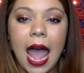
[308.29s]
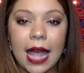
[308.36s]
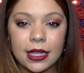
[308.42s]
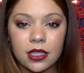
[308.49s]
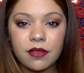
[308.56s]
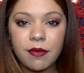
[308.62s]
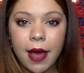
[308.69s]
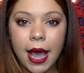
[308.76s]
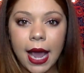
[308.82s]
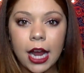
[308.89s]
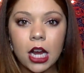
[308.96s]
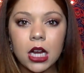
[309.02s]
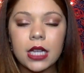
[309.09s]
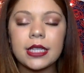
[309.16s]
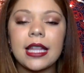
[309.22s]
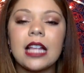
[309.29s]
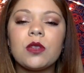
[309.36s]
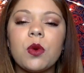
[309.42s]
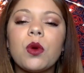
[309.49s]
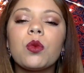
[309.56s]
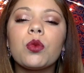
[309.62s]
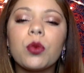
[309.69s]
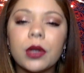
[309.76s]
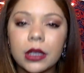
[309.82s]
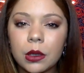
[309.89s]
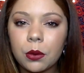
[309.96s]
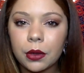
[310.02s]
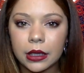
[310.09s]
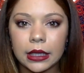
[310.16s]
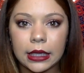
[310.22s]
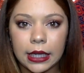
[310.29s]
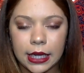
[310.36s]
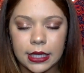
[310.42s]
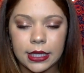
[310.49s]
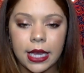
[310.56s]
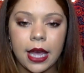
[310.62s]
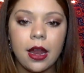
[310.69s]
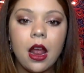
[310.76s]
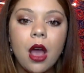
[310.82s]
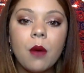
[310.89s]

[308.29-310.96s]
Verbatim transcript: ends of my hair because that's what really, really needs it.